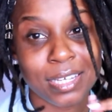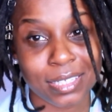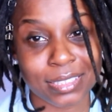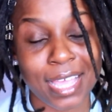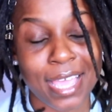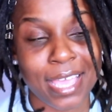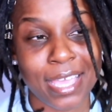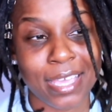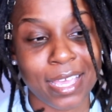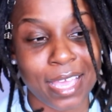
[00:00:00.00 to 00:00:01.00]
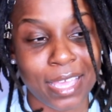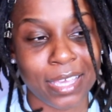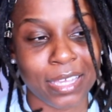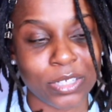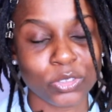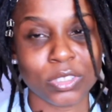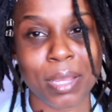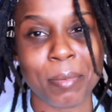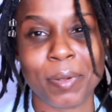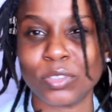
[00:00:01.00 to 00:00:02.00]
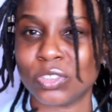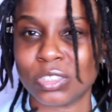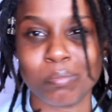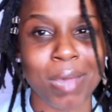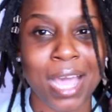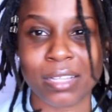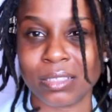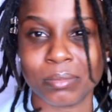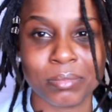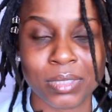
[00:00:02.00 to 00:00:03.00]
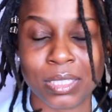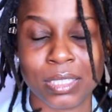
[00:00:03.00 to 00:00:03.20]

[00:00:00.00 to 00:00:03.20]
Cause I had, I had, I used to, I remember I used to just buy them.